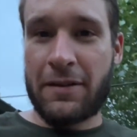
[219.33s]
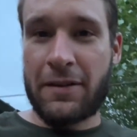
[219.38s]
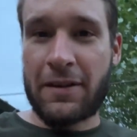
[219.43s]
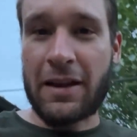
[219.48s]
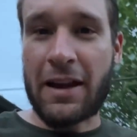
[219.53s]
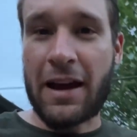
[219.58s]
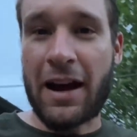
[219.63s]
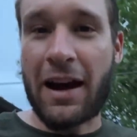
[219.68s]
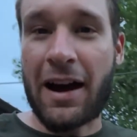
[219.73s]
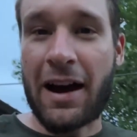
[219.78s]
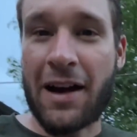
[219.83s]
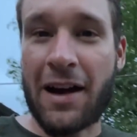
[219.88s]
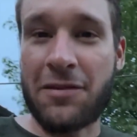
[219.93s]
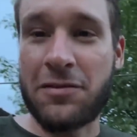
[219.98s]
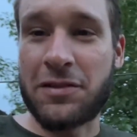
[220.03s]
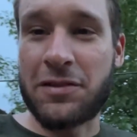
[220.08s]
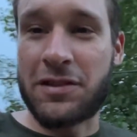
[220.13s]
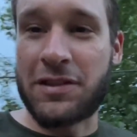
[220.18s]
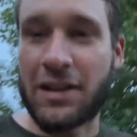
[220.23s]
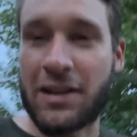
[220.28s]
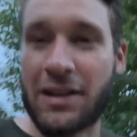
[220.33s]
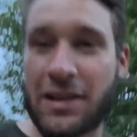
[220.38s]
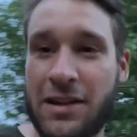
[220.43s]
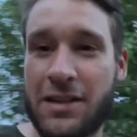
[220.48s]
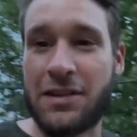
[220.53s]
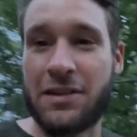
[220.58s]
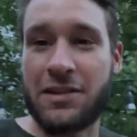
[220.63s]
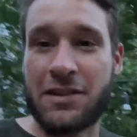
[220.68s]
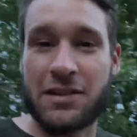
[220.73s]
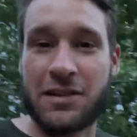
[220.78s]
Yeah, I was
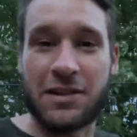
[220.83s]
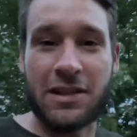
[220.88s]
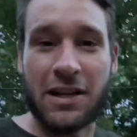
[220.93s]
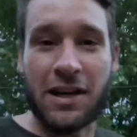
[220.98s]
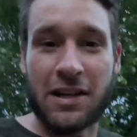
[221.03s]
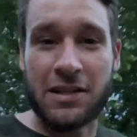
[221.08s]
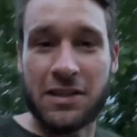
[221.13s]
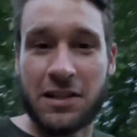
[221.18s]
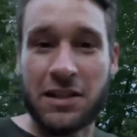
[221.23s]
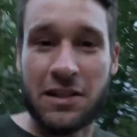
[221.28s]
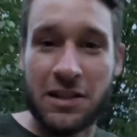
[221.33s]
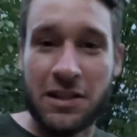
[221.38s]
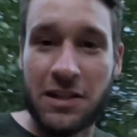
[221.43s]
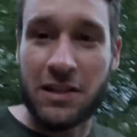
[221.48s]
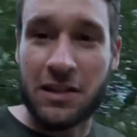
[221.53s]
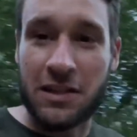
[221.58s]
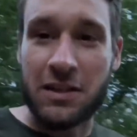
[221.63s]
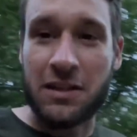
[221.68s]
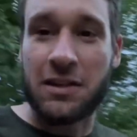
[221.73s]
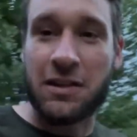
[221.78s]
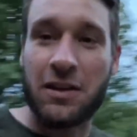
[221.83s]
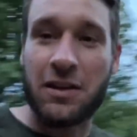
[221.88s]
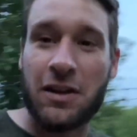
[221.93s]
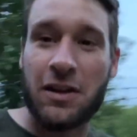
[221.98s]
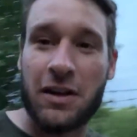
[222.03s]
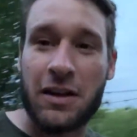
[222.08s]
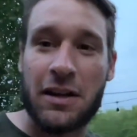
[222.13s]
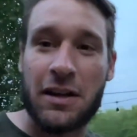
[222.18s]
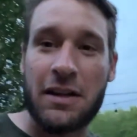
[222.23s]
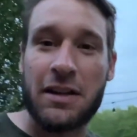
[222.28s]
just testing here
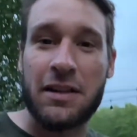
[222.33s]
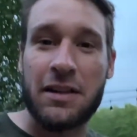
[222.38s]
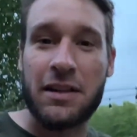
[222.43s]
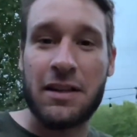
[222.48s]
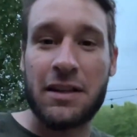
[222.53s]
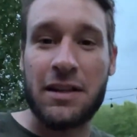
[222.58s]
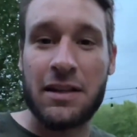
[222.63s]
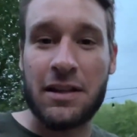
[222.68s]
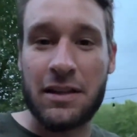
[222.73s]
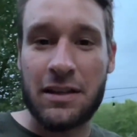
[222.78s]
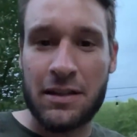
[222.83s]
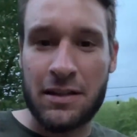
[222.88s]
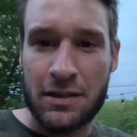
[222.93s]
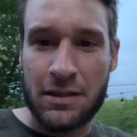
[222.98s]
on the